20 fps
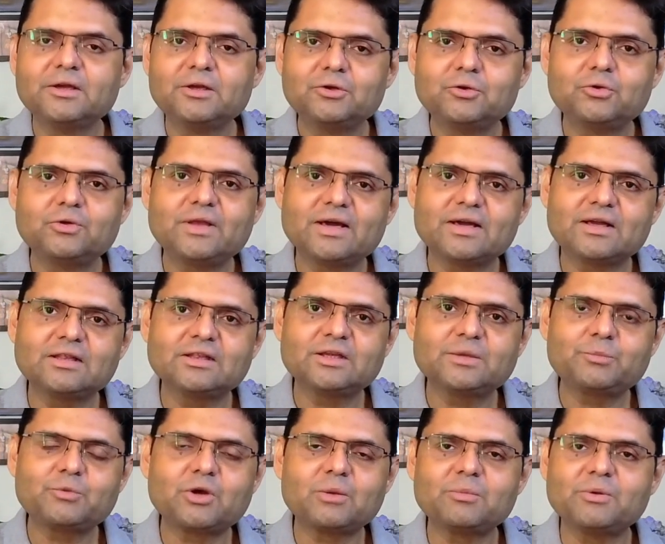to tackle the
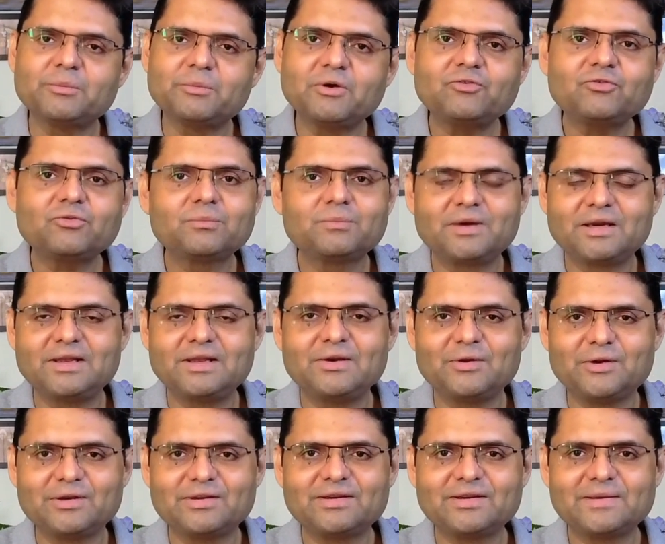problem of money
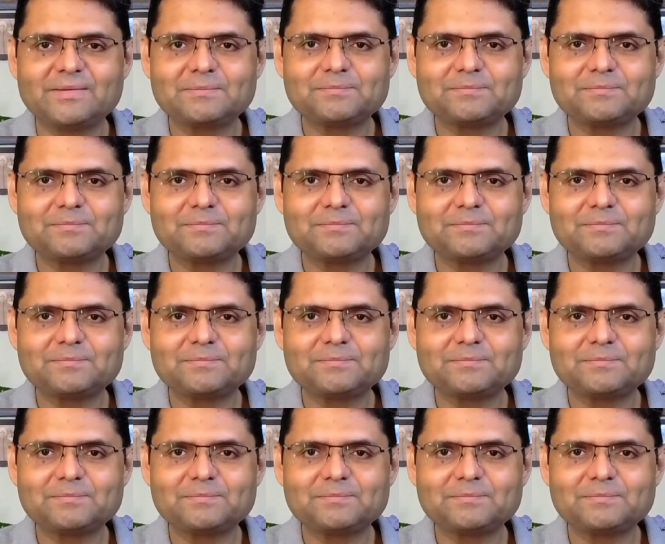laundering?